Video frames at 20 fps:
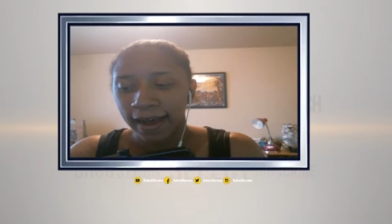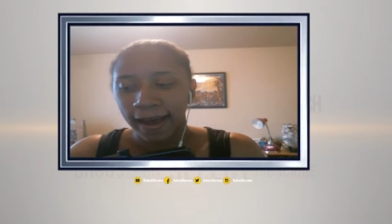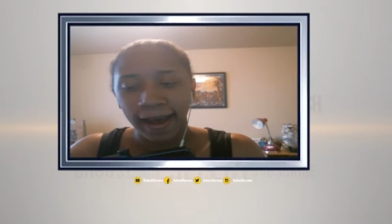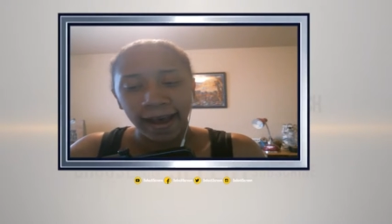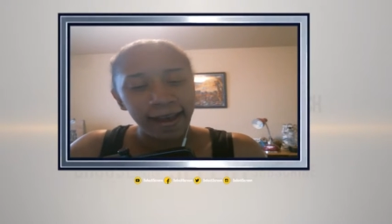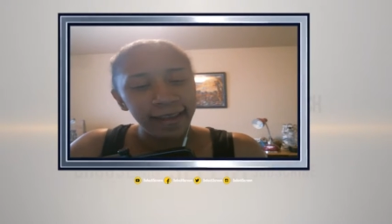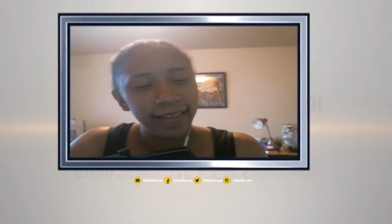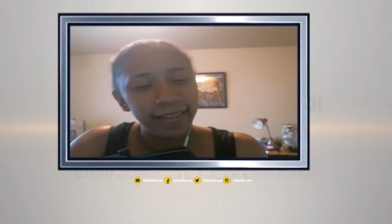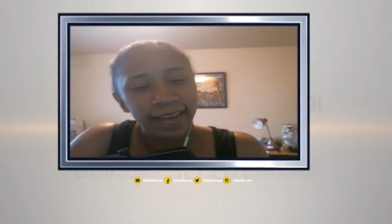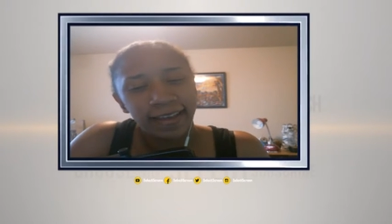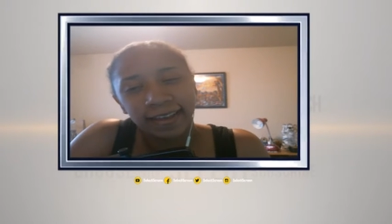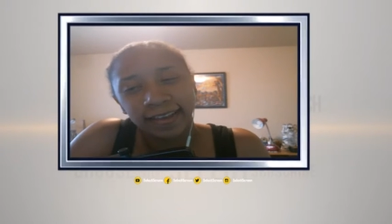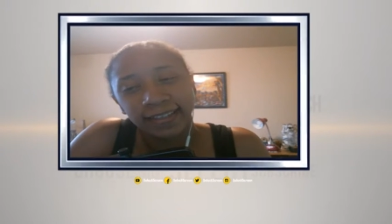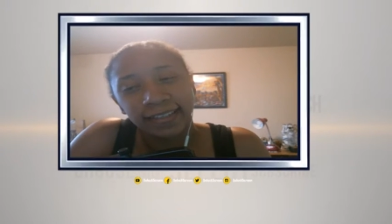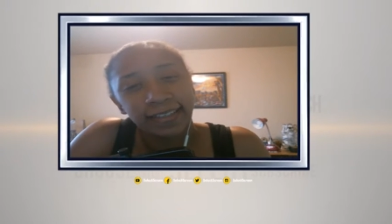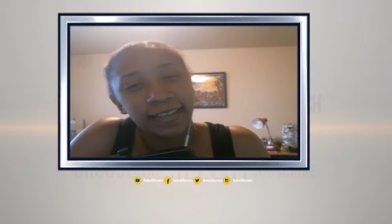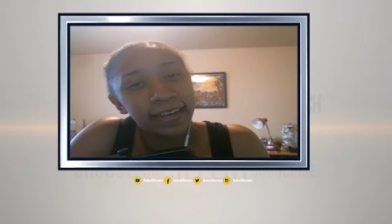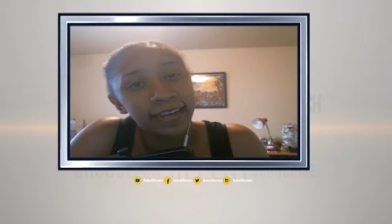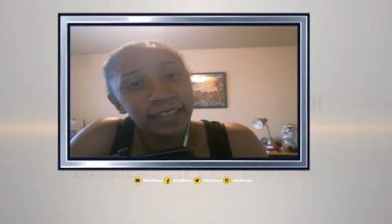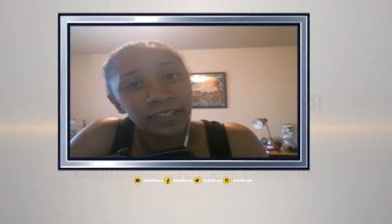I think
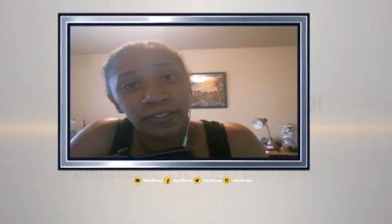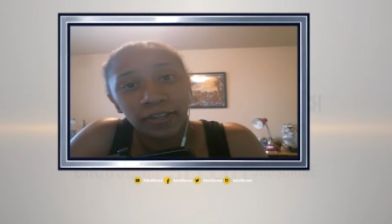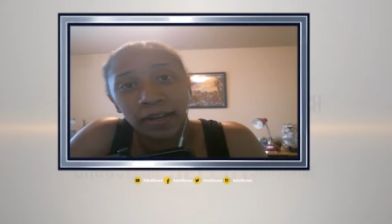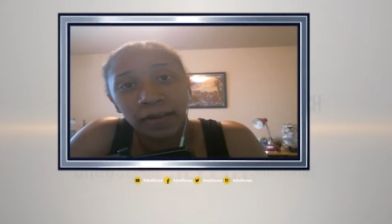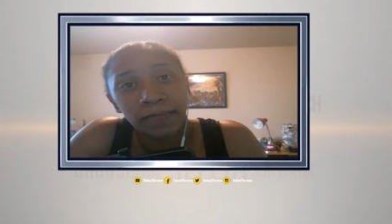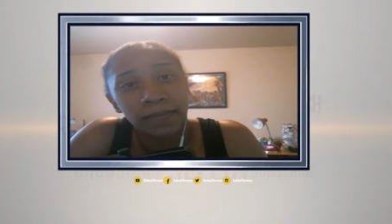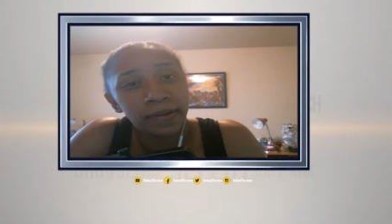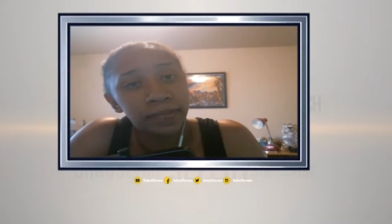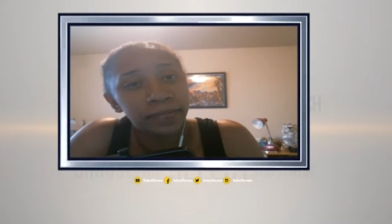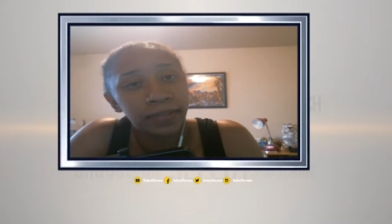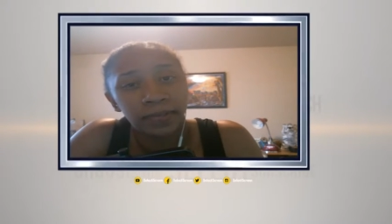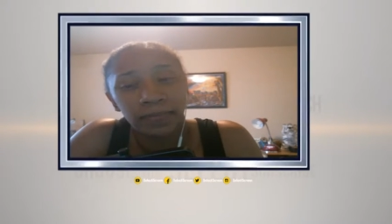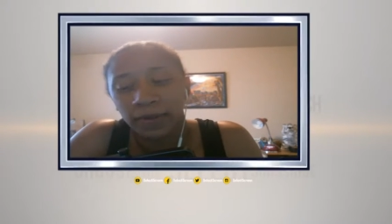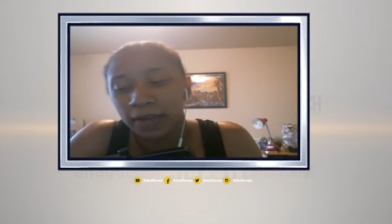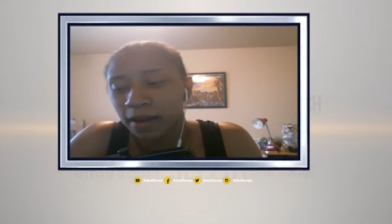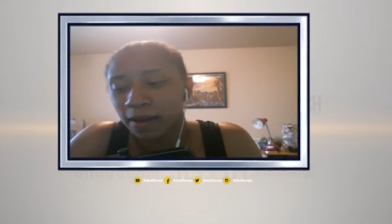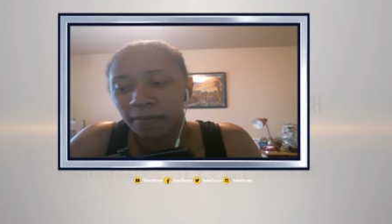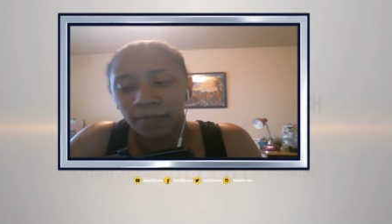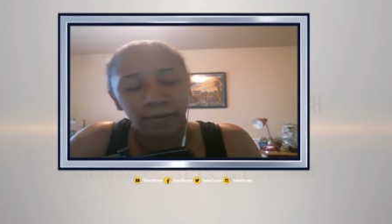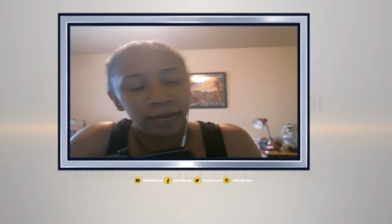it's gonna shape up to
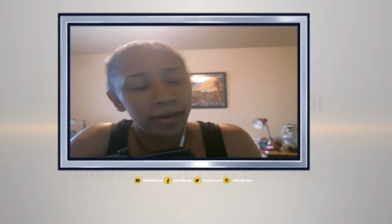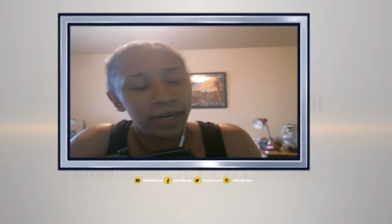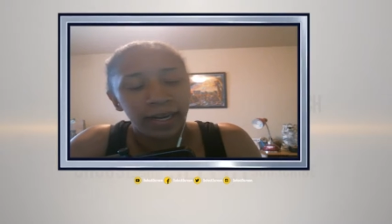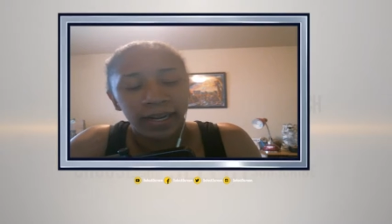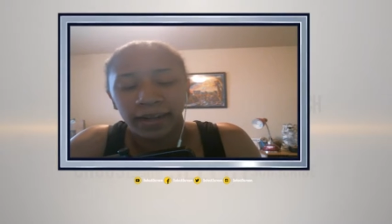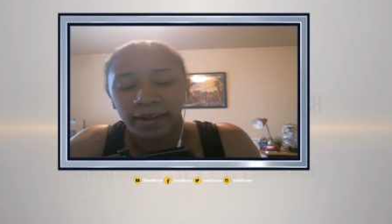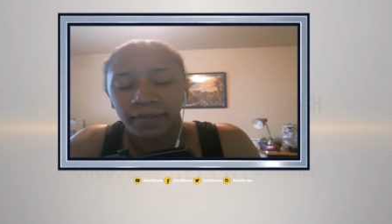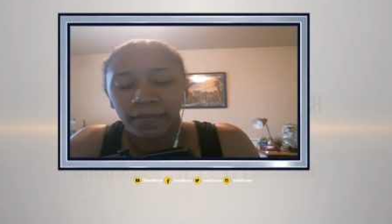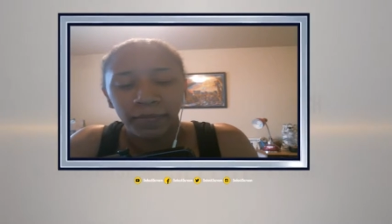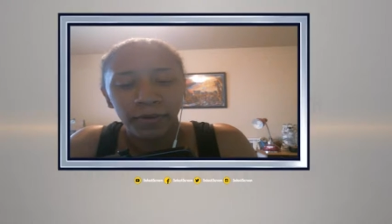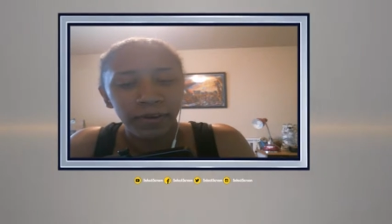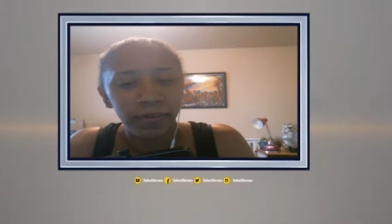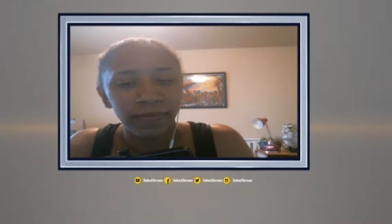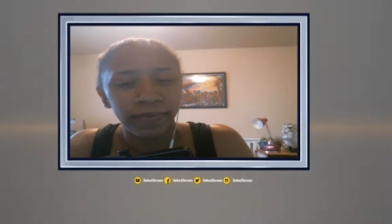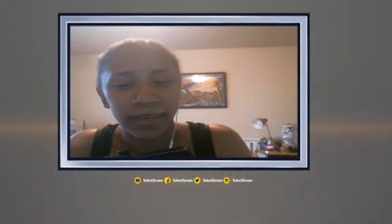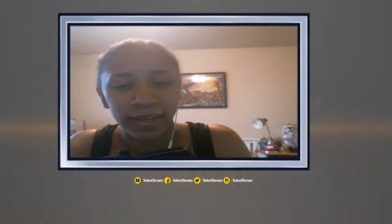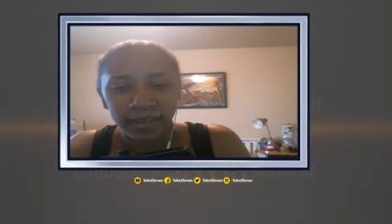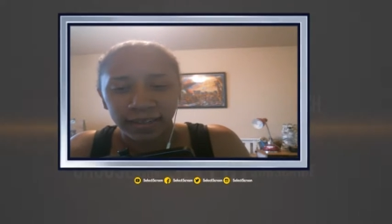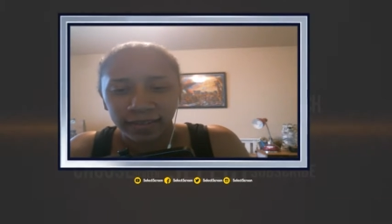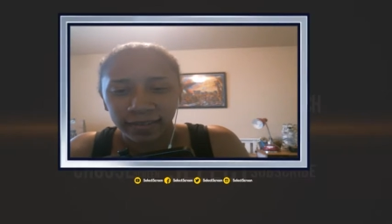be a pretty good
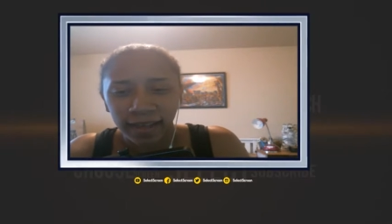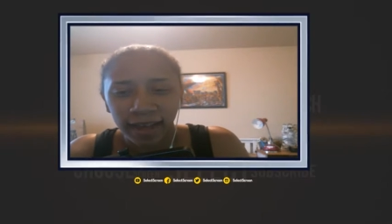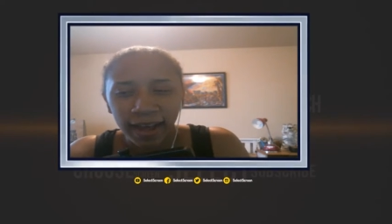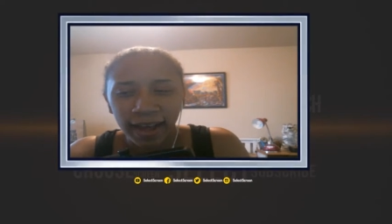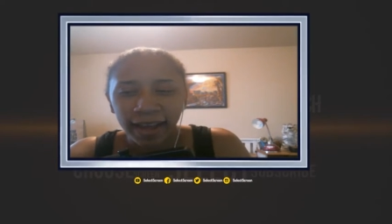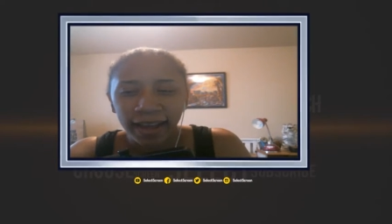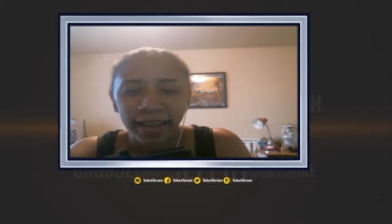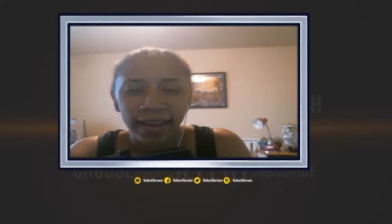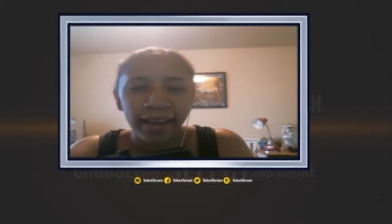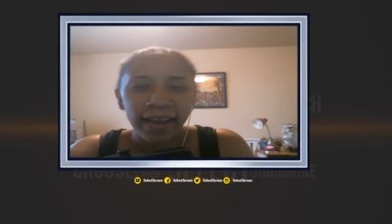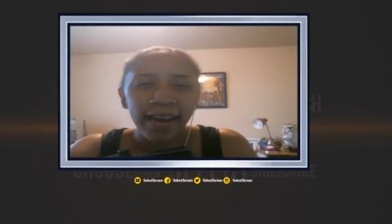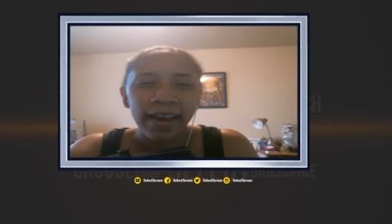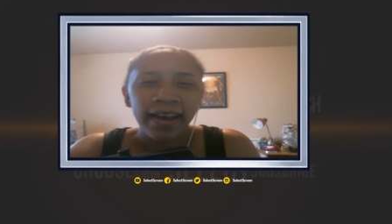movie. Like